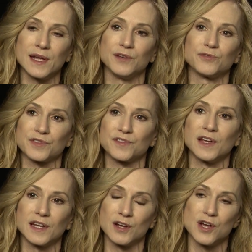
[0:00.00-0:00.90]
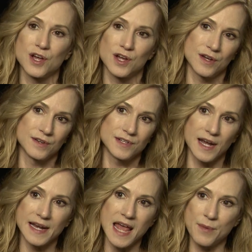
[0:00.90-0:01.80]
interesting
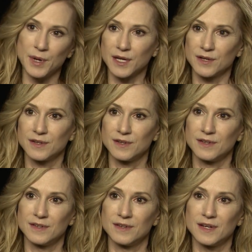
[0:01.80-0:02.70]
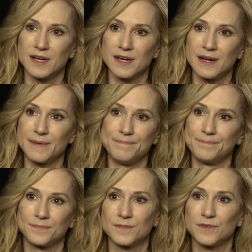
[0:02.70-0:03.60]
dynamic, uh,
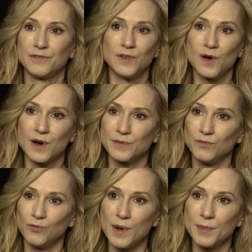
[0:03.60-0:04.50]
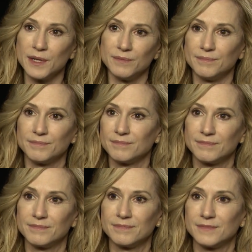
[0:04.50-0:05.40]
flawed women
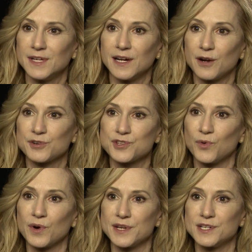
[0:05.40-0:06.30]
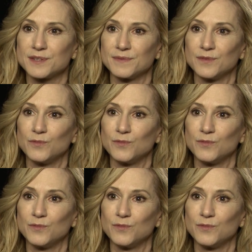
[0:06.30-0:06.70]
in our stories.